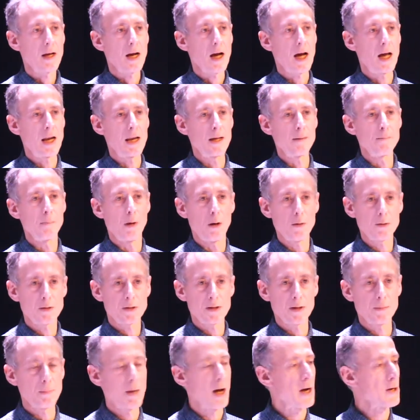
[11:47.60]
and in most
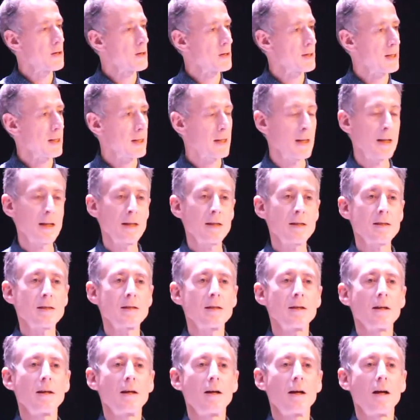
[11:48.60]
of the major
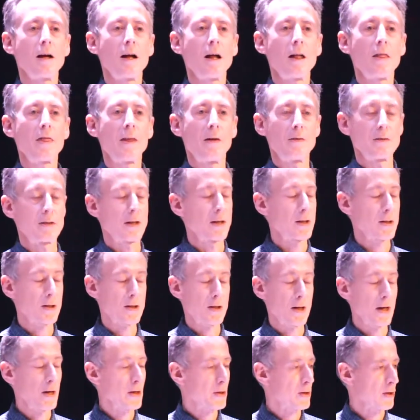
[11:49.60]
cities, there is
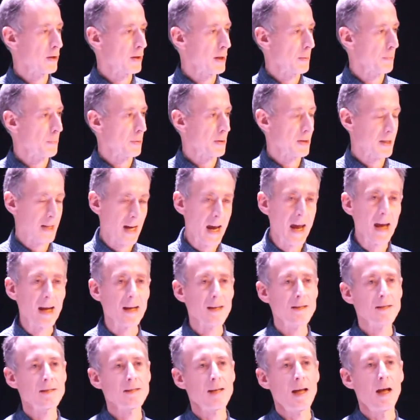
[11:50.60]
legislation that
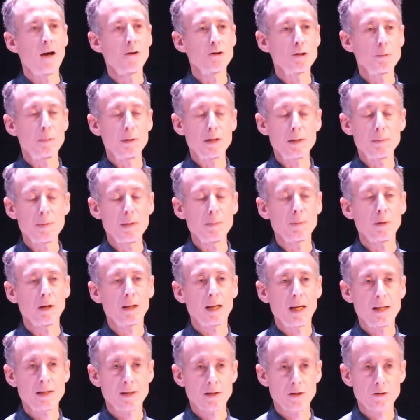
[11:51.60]
protects LGBT people
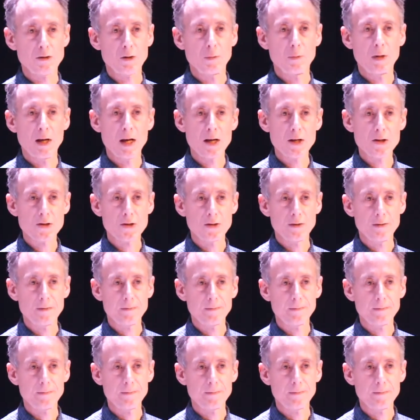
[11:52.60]
against discrimination.